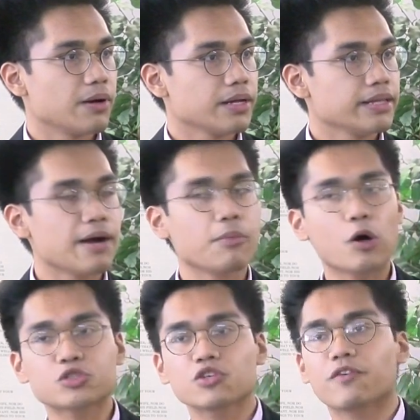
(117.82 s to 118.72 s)
Now,
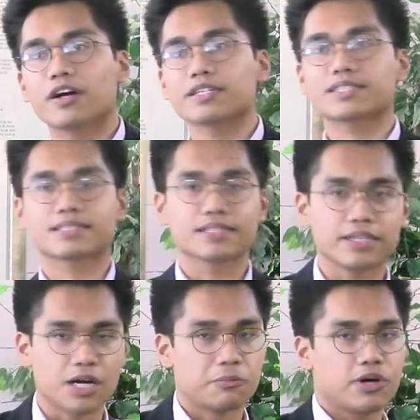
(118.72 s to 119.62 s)
most of us
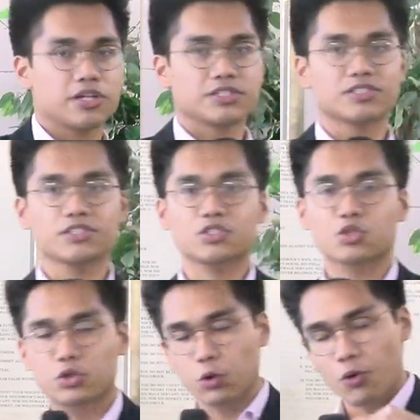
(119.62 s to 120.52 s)
young brothers and sisters
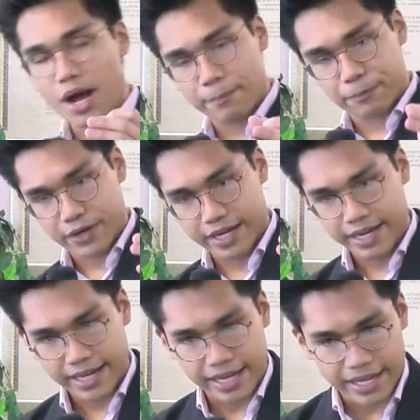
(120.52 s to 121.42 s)
grew up
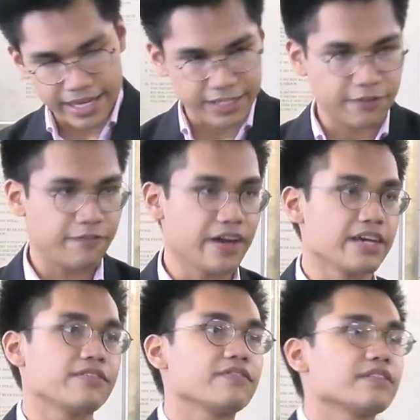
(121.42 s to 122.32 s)
in the faith.